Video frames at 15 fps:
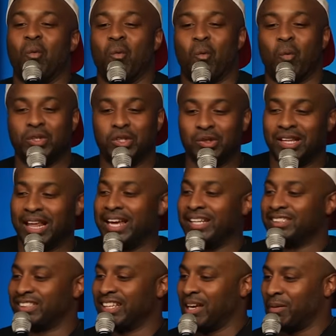when you
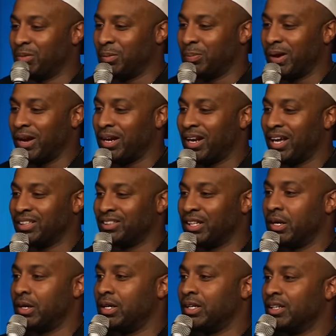landscape your paradise
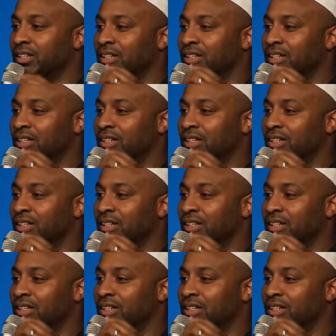area.